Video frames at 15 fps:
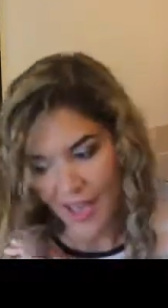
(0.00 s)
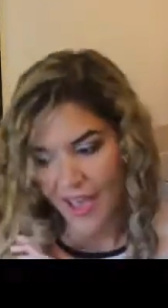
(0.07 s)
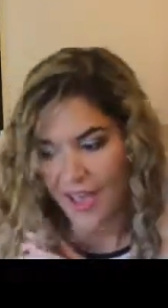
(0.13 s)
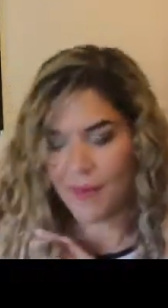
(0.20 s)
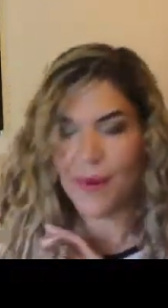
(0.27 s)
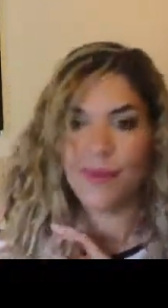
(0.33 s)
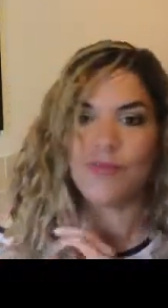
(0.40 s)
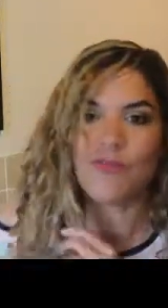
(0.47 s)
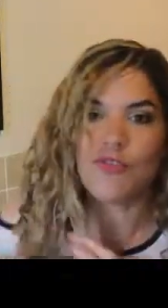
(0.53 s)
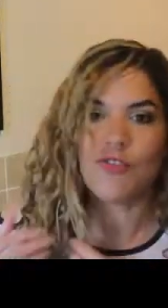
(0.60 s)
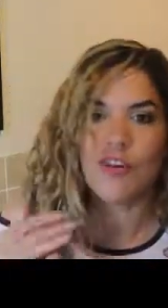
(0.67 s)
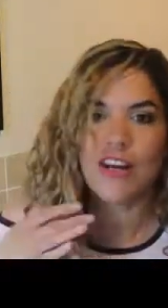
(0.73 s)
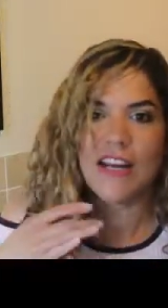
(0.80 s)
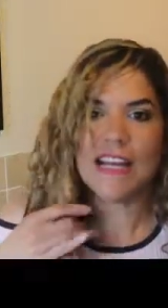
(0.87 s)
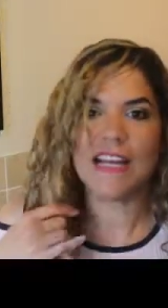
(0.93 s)
I'm
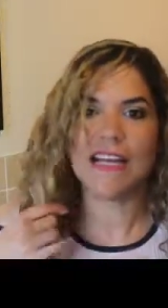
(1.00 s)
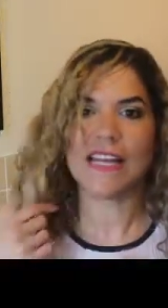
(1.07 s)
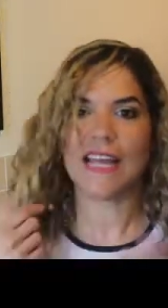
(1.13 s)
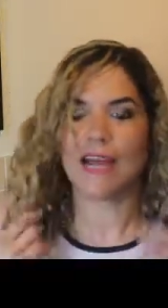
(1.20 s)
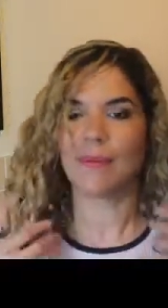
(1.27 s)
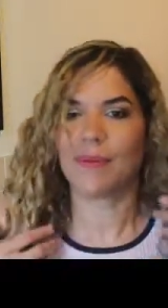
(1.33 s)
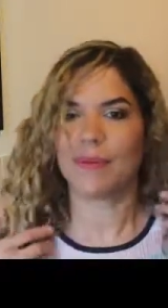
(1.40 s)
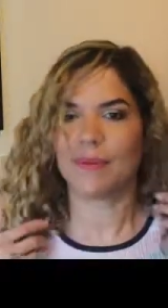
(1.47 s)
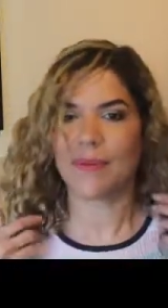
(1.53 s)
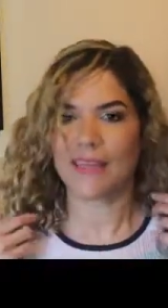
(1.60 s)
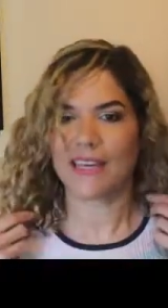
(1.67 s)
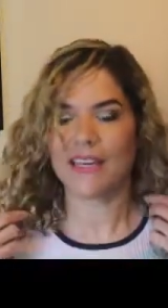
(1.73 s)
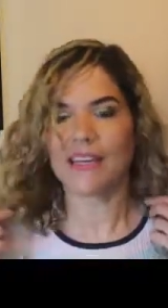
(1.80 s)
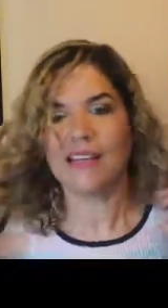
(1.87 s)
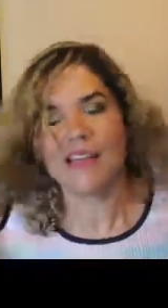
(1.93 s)
really happy with
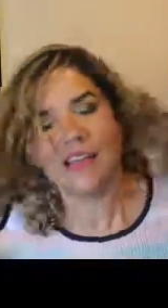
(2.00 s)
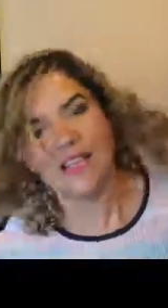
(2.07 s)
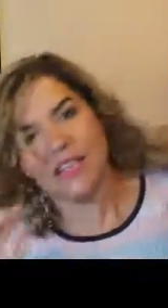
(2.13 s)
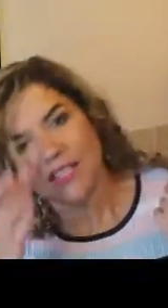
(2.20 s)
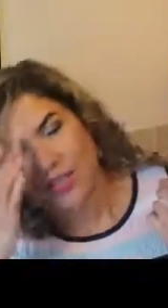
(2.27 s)
it.